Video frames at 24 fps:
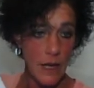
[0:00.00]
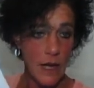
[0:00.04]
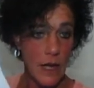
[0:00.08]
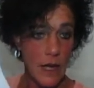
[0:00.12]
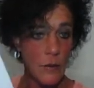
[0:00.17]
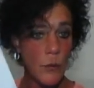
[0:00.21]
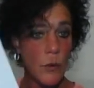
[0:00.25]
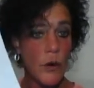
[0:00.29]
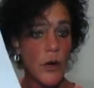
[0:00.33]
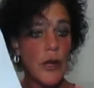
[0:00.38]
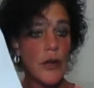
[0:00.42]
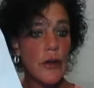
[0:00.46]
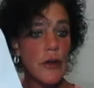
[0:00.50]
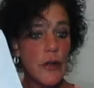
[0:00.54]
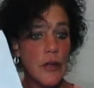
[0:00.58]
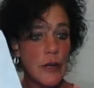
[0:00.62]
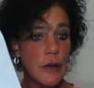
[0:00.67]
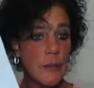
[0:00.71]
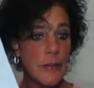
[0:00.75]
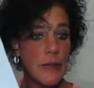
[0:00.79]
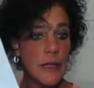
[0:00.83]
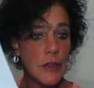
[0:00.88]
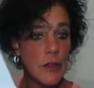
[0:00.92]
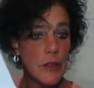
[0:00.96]
And what you're going
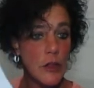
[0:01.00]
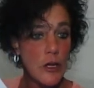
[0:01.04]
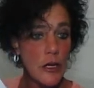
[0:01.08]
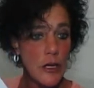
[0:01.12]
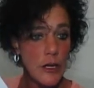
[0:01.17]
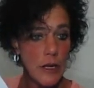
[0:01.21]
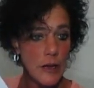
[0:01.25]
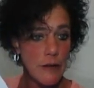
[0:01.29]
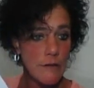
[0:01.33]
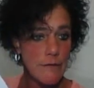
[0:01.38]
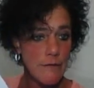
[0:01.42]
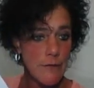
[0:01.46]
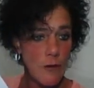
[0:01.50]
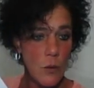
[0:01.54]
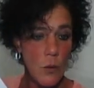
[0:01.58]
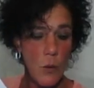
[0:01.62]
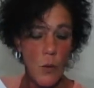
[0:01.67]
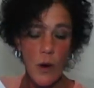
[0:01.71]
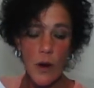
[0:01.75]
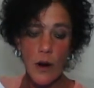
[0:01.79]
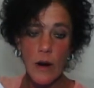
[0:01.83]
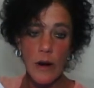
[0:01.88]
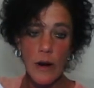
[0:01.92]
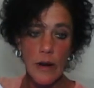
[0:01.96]
to be looking
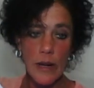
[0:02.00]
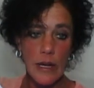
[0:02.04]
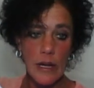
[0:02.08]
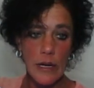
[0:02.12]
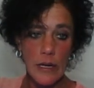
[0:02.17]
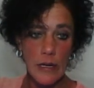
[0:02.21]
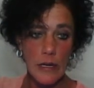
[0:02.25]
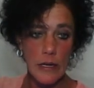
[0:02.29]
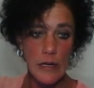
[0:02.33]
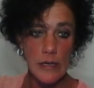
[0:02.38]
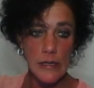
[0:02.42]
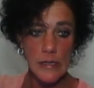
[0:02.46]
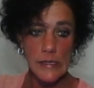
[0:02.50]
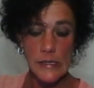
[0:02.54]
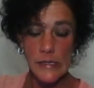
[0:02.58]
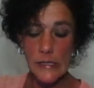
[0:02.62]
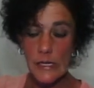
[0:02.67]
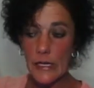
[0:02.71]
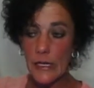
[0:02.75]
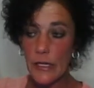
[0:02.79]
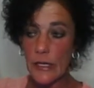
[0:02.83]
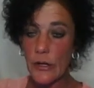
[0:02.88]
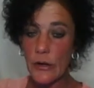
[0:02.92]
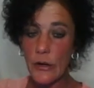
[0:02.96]
for is,
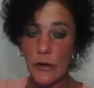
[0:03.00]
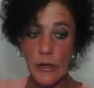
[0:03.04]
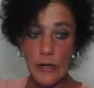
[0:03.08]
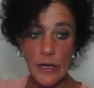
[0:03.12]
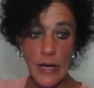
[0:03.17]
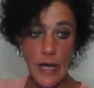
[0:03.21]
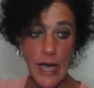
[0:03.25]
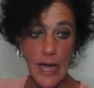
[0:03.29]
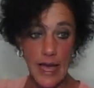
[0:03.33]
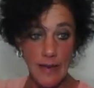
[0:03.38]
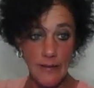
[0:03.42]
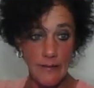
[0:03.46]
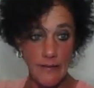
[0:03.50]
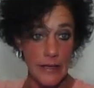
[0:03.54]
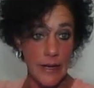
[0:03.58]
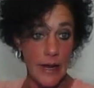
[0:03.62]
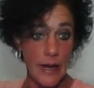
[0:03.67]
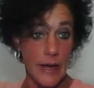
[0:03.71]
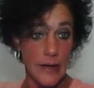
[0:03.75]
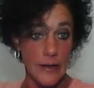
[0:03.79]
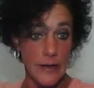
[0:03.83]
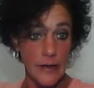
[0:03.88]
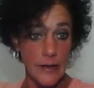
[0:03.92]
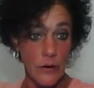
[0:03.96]
you're going to have it
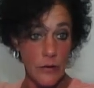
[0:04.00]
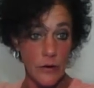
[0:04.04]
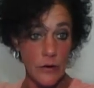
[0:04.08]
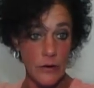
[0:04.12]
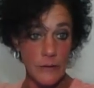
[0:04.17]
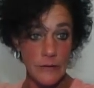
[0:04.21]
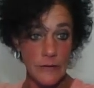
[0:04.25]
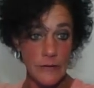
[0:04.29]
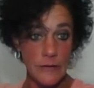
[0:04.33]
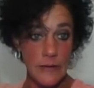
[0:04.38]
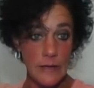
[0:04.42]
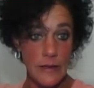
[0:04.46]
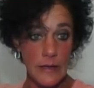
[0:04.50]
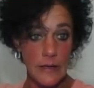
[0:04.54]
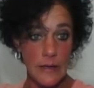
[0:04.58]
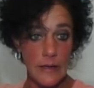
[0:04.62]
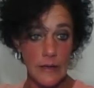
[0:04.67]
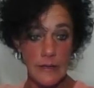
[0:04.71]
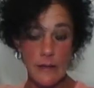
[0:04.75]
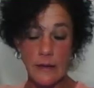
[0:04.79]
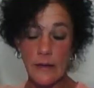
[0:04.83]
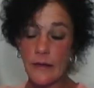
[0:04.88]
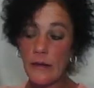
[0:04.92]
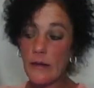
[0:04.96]
out at arm's
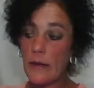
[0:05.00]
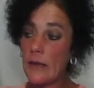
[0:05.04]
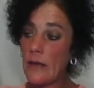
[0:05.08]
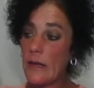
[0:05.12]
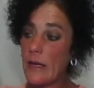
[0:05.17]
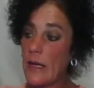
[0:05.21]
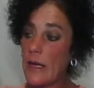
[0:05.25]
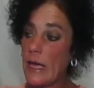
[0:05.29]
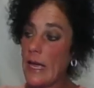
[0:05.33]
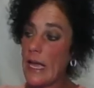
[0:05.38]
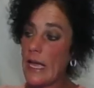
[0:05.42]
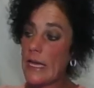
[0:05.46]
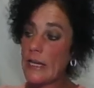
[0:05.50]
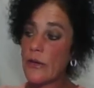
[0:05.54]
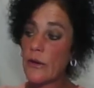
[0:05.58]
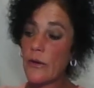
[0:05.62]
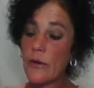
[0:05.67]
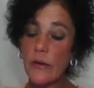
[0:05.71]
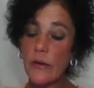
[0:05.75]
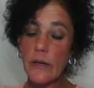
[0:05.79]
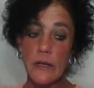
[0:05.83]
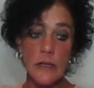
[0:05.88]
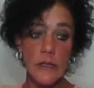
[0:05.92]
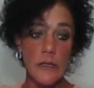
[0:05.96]
length, and
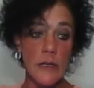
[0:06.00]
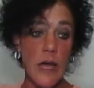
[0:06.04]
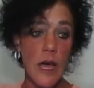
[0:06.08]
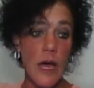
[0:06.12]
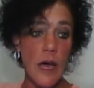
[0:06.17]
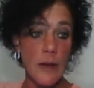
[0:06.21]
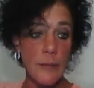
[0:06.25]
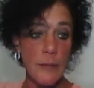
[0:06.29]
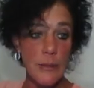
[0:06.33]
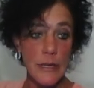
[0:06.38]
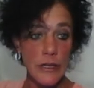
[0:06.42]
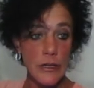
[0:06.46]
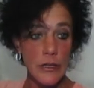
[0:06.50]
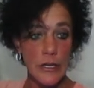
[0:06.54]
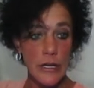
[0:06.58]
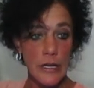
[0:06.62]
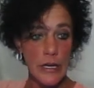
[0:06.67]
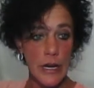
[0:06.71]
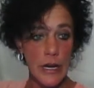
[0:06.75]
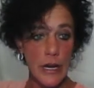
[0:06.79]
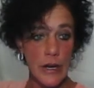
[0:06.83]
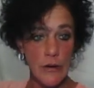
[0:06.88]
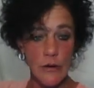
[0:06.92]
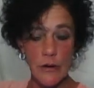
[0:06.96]
going to not be
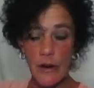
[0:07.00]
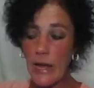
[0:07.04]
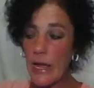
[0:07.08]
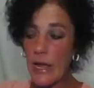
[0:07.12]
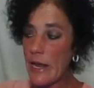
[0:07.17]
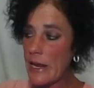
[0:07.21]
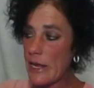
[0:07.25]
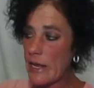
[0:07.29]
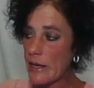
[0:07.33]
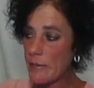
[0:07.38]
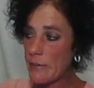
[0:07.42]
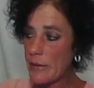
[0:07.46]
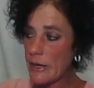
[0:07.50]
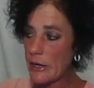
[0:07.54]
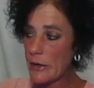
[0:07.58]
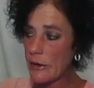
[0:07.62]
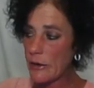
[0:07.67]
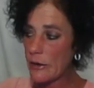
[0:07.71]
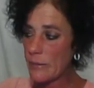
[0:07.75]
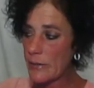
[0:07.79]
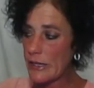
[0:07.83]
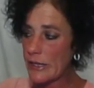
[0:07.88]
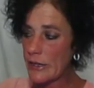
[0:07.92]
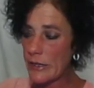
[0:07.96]
looking at your hand, but
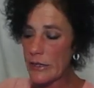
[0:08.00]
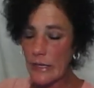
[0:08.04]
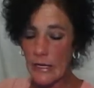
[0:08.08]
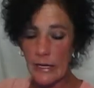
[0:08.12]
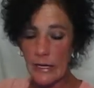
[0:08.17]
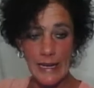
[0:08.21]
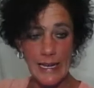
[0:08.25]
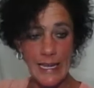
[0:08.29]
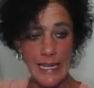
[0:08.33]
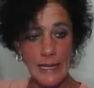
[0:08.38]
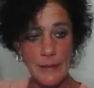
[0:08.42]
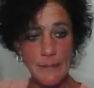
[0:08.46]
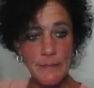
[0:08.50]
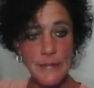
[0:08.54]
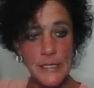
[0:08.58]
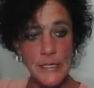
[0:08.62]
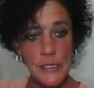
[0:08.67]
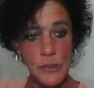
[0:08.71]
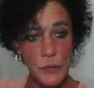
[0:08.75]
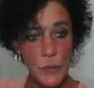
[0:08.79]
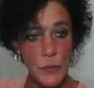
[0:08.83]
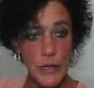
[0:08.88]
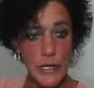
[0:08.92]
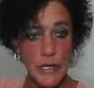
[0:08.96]
you're going to be looking at in
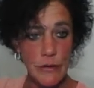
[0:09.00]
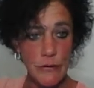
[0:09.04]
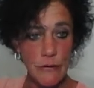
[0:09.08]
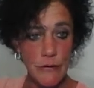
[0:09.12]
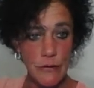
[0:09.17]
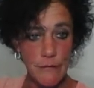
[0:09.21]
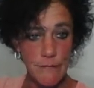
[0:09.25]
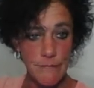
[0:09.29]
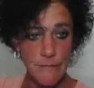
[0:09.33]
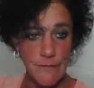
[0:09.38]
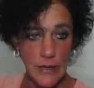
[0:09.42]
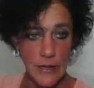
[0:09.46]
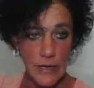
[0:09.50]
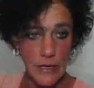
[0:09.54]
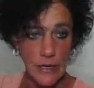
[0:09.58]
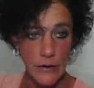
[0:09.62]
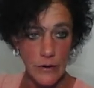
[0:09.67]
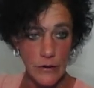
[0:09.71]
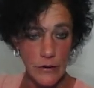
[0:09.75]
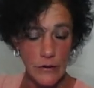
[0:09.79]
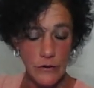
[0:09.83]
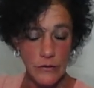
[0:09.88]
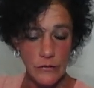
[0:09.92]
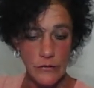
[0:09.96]
between your
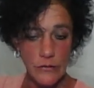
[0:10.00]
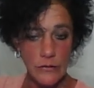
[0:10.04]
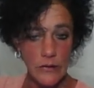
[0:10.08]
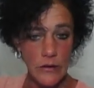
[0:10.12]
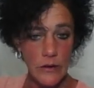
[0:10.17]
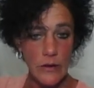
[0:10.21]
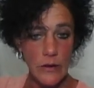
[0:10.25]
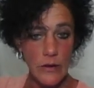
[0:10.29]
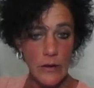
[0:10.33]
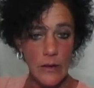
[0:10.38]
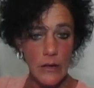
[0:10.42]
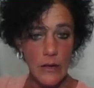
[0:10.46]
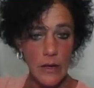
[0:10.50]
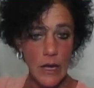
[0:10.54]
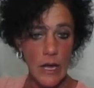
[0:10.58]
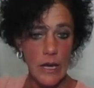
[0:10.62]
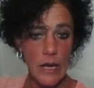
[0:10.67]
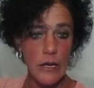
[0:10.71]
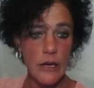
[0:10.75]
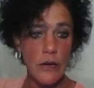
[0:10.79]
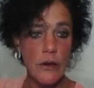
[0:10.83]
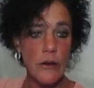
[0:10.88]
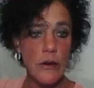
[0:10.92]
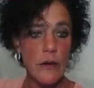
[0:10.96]
fingers,
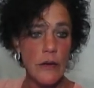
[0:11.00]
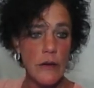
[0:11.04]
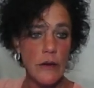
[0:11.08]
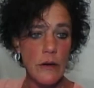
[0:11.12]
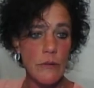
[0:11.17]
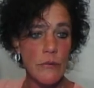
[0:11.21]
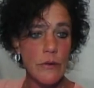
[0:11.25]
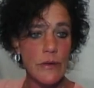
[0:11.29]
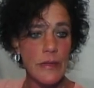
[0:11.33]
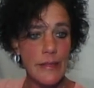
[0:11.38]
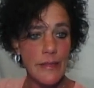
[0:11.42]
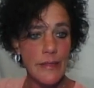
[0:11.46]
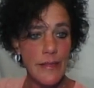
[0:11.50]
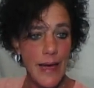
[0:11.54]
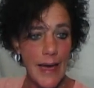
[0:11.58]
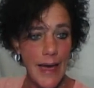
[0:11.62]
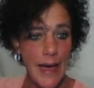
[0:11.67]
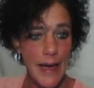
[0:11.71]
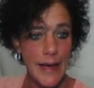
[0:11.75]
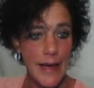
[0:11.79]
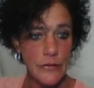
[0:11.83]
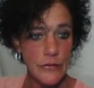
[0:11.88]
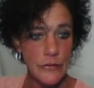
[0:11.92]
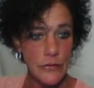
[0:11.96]
and you're going to
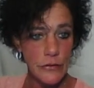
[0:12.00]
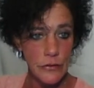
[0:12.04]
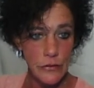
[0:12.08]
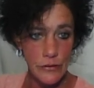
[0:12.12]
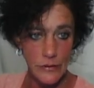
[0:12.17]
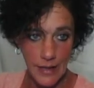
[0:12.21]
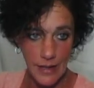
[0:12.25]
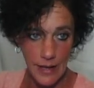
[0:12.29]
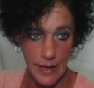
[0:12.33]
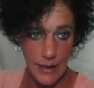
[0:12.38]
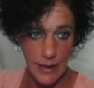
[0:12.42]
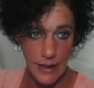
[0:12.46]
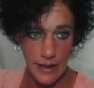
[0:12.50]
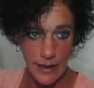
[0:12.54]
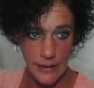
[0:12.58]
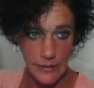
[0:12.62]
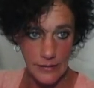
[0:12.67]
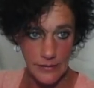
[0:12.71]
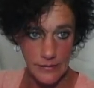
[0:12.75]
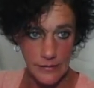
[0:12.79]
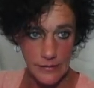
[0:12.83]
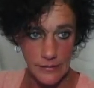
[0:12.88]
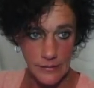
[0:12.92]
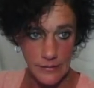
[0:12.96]
relax your
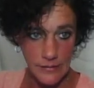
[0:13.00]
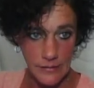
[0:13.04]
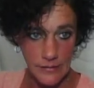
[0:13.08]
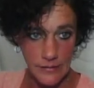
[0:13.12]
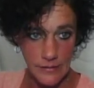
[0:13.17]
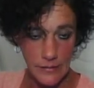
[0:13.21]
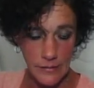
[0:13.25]
gaze.